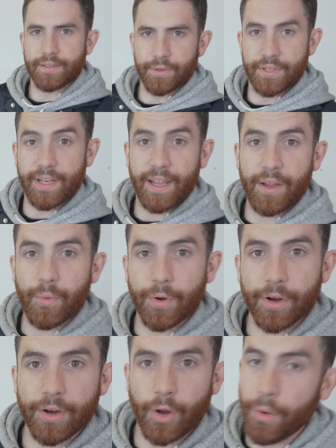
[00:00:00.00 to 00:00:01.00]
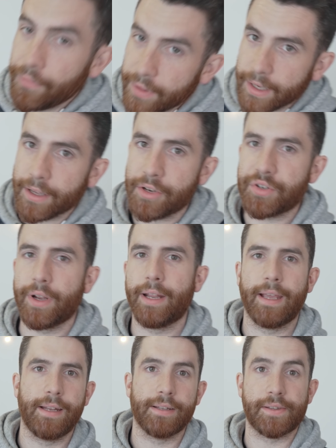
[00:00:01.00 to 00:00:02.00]
today we're hopefully going to try
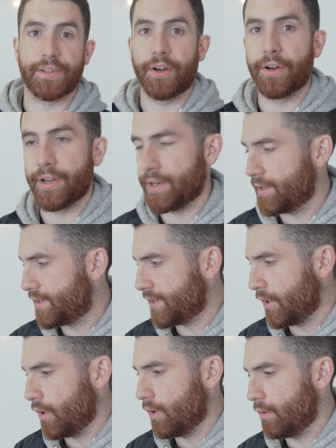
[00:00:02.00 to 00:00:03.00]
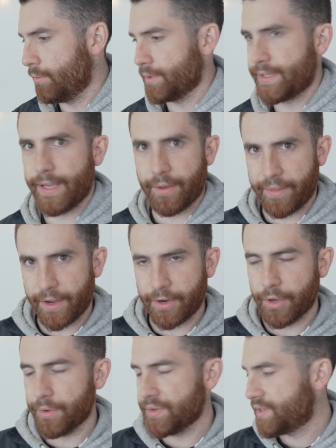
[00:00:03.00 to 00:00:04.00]
to get it started, so we'll see how
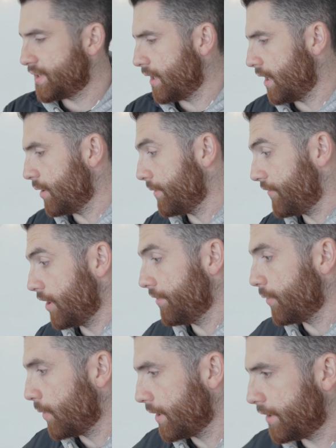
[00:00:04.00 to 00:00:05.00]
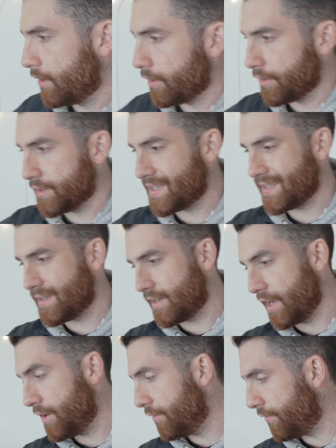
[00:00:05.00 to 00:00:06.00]
that goes. We've got the wiring
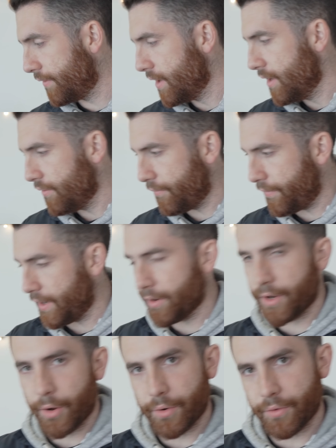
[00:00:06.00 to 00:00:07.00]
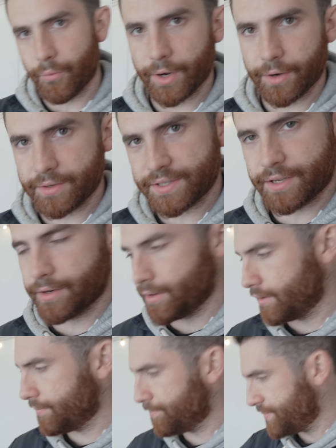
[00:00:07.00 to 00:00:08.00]
harness kind of figured out of where it's going
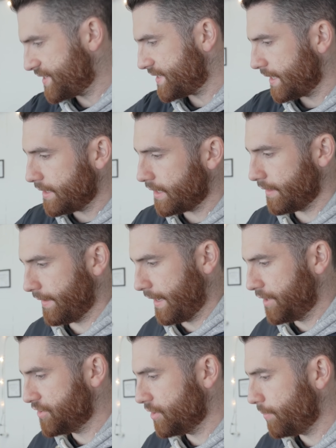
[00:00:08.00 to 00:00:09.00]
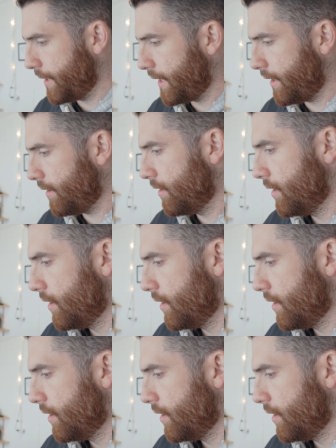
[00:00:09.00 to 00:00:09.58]
to sit in the engine bay.